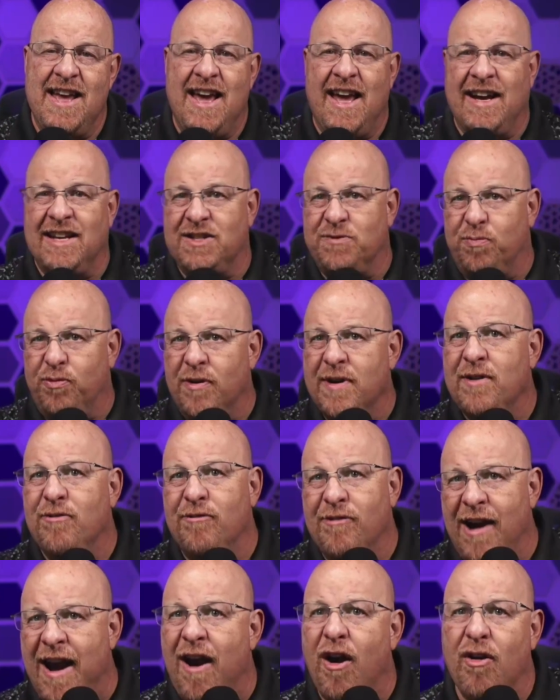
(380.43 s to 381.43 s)
and it's pretty
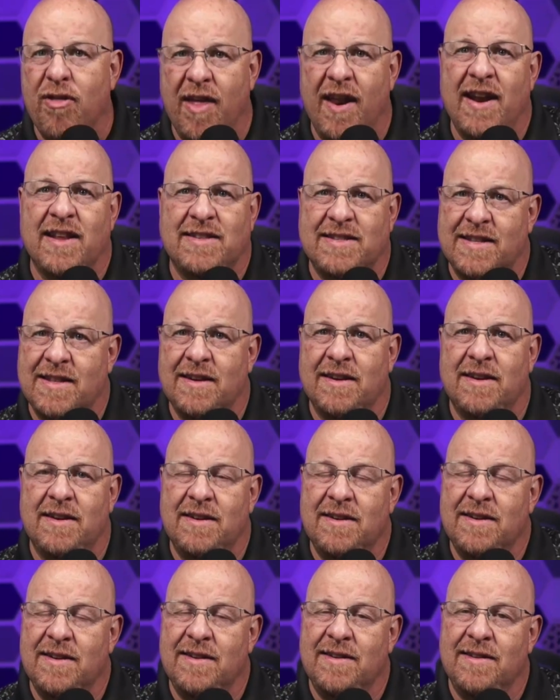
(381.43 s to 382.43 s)
rare that it's
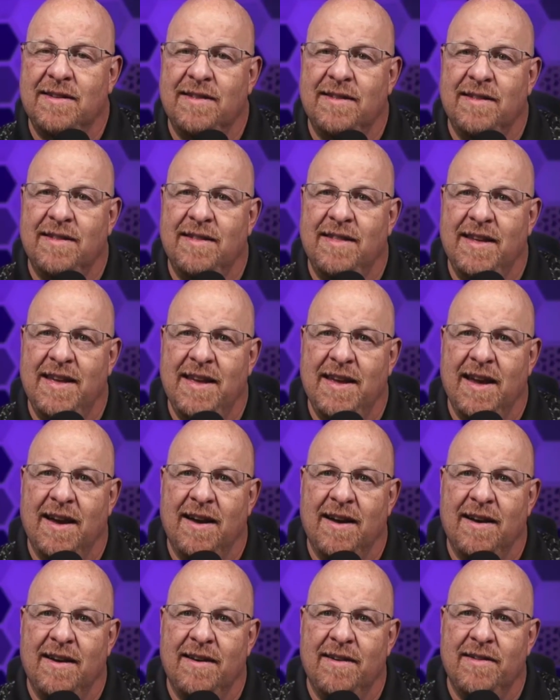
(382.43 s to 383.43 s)
the
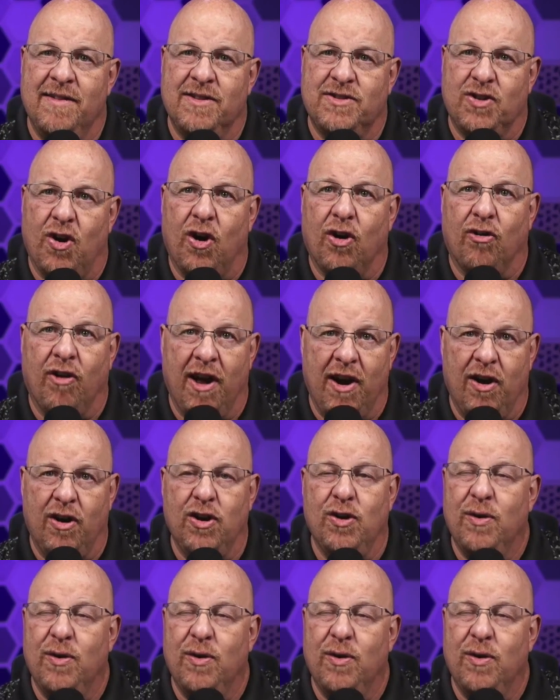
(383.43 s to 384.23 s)
songwriter.